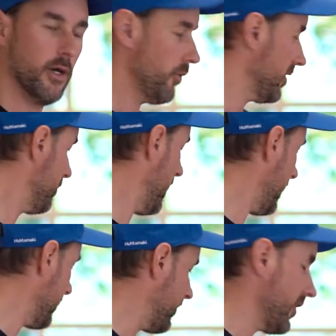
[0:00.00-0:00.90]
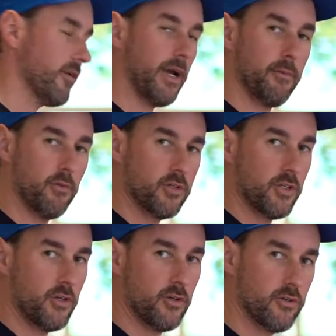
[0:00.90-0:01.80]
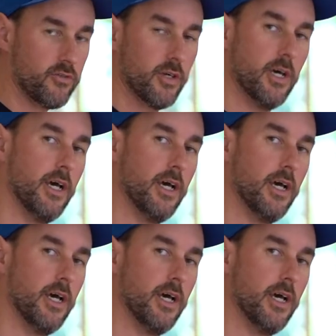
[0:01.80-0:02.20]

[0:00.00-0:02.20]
which means that you're able to use